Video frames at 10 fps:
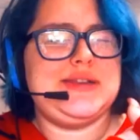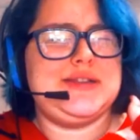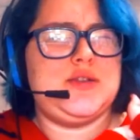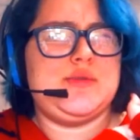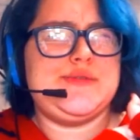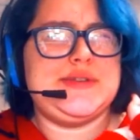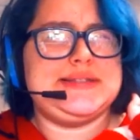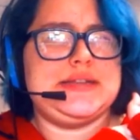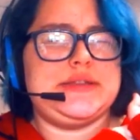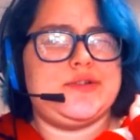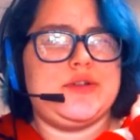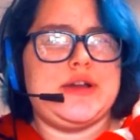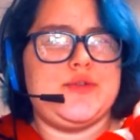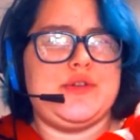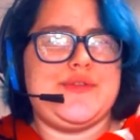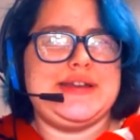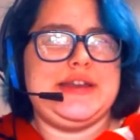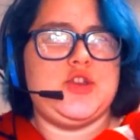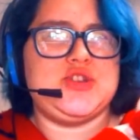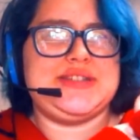didn't know if he said that or not, or if I
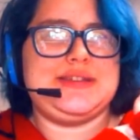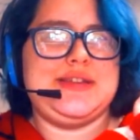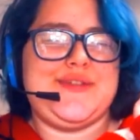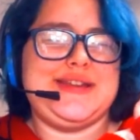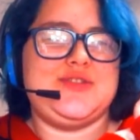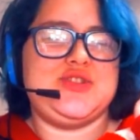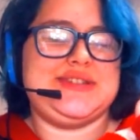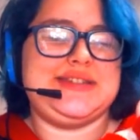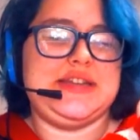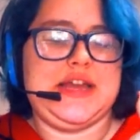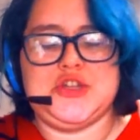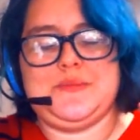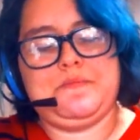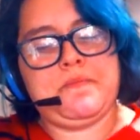just didn't catch it.